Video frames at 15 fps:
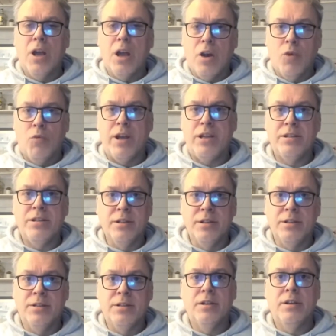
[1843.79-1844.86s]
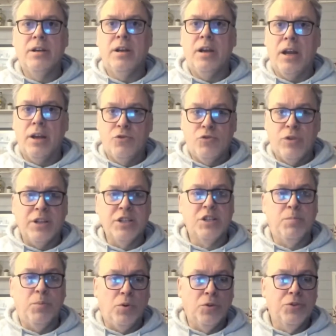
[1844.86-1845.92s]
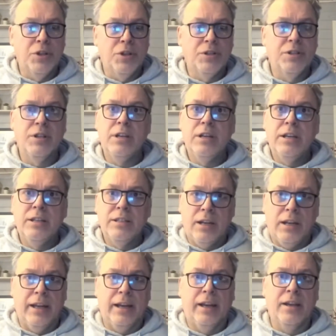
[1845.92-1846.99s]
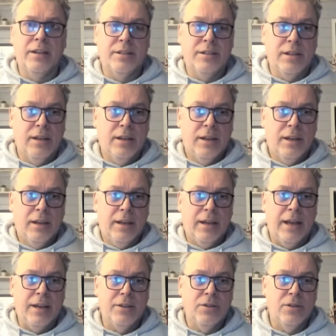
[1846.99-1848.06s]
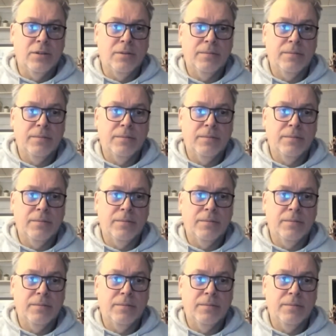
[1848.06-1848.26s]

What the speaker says: arrested and transported to Lancaster Castle.